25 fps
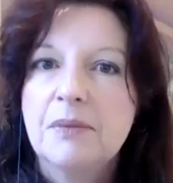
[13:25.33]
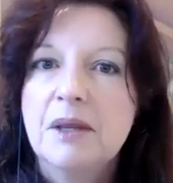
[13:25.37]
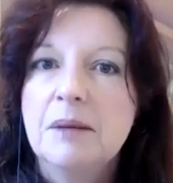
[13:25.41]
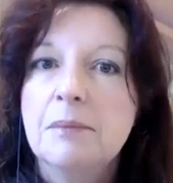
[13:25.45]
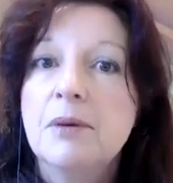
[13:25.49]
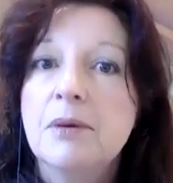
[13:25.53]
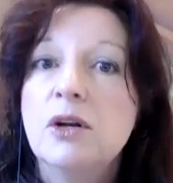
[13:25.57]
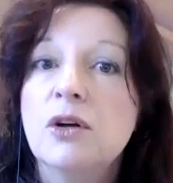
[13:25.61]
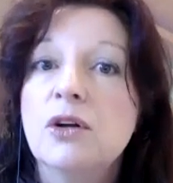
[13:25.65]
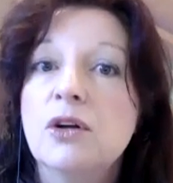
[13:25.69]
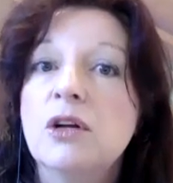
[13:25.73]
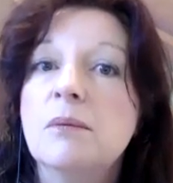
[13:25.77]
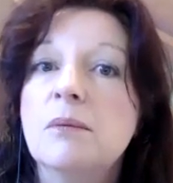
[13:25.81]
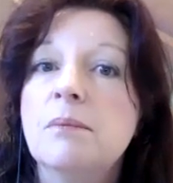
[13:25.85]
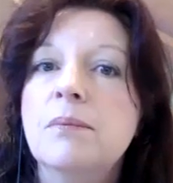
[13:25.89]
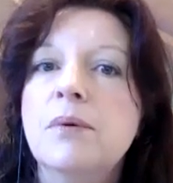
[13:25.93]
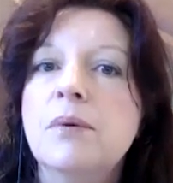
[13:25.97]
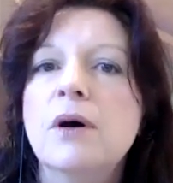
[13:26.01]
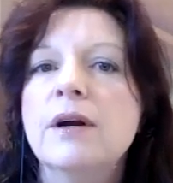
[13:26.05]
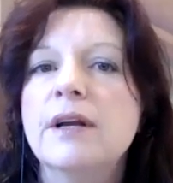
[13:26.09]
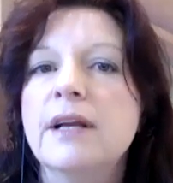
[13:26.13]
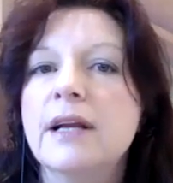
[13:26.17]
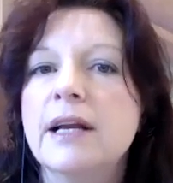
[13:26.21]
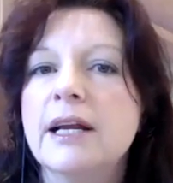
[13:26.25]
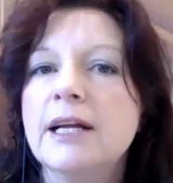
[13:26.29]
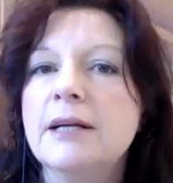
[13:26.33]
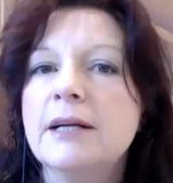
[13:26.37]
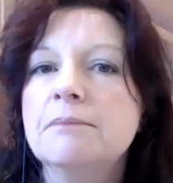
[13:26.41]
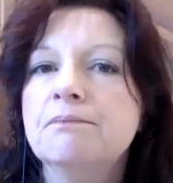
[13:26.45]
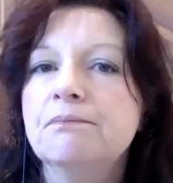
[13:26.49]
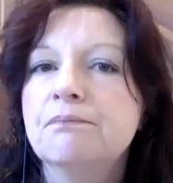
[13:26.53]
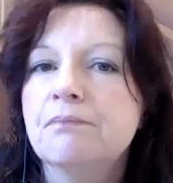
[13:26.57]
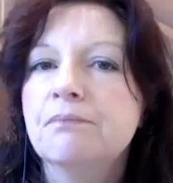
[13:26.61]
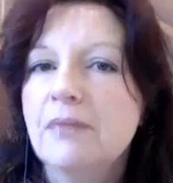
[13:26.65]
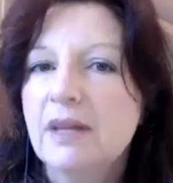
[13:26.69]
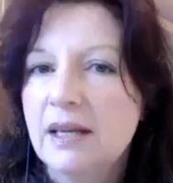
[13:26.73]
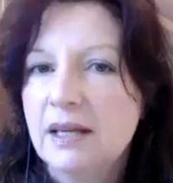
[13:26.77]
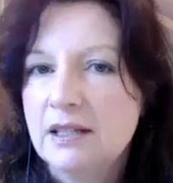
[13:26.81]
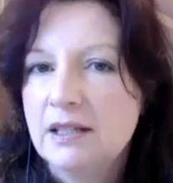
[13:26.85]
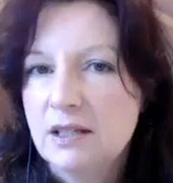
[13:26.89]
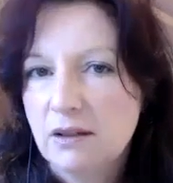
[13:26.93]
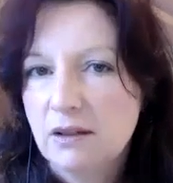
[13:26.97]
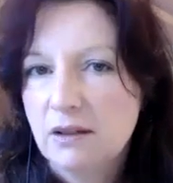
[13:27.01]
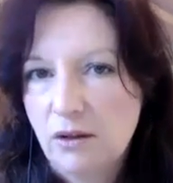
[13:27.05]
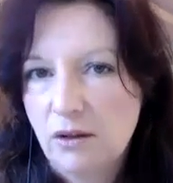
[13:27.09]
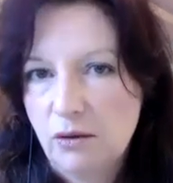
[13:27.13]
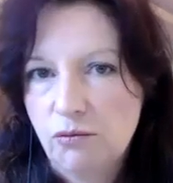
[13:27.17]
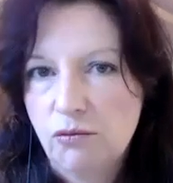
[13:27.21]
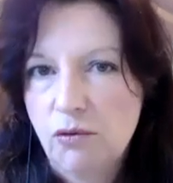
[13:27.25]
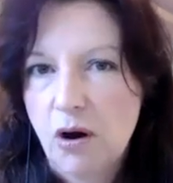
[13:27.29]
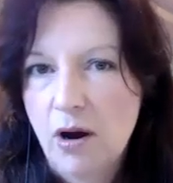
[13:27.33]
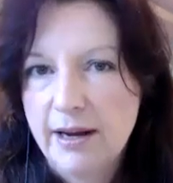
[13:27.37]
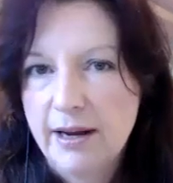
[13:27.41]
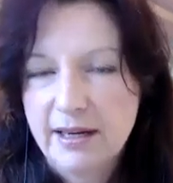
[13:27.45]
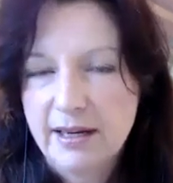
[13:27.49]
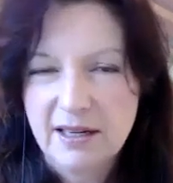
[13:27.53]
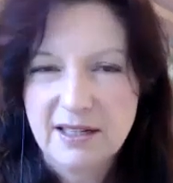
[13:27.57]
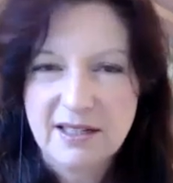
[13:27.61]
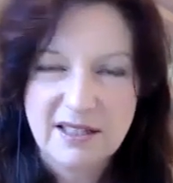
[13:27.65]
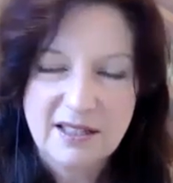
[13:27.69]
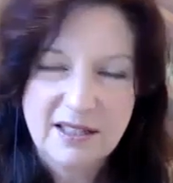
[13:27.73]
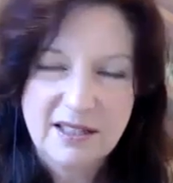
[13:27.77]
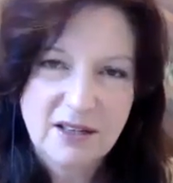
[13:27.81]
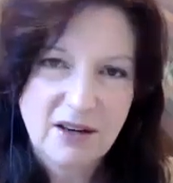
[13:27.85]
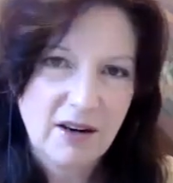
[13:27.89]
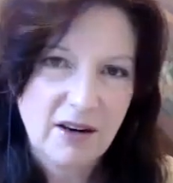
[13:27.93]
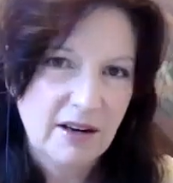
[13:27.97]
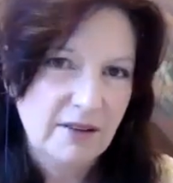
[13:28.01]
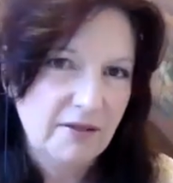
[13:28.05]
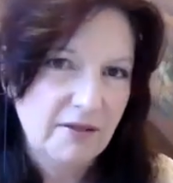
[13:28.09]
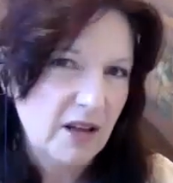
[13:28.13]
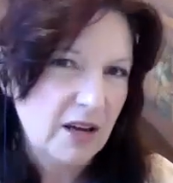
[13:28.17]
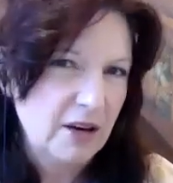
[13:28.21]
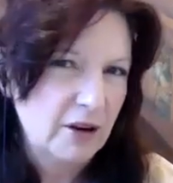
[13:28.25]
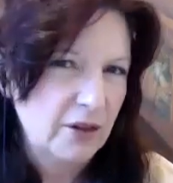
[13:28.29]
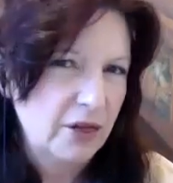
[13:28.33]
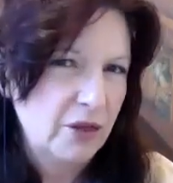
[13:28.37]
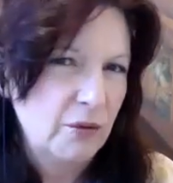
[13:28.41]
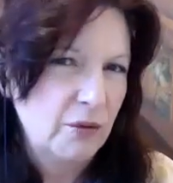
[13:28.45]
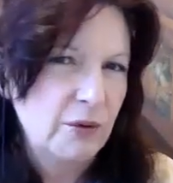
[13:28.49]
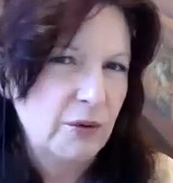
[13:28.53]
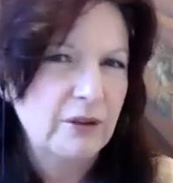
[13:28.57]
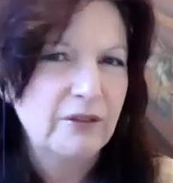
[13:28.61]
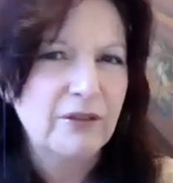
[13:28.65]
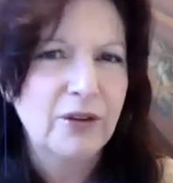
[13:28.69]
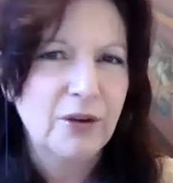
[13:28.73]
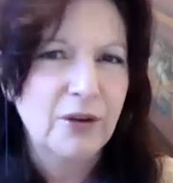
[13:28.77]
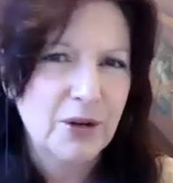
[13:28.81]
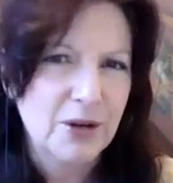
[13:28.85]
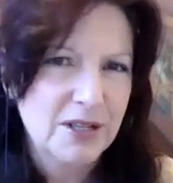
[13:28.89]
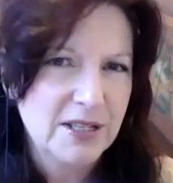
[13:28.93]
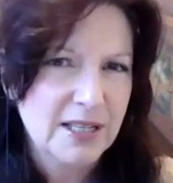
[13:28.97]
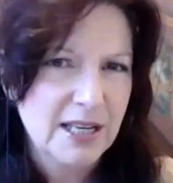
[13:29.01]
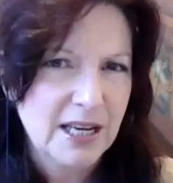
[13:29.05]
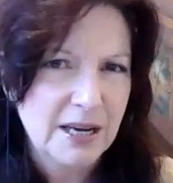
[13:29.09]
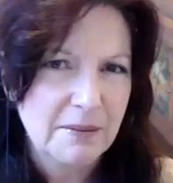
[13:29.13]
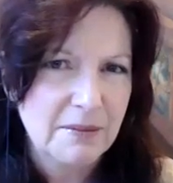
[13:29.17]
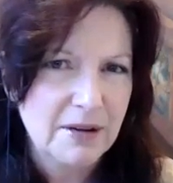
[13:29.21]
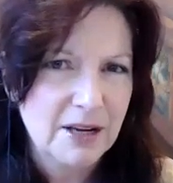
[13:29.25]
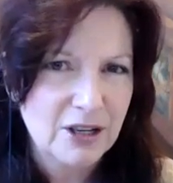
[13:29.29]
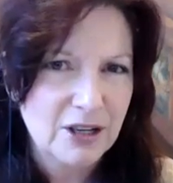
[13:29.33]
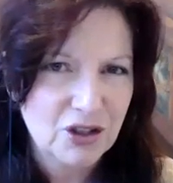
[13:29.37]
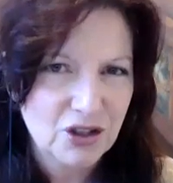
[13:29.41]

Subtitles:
But on your body, it's on the right because it's kind of like the reverse image,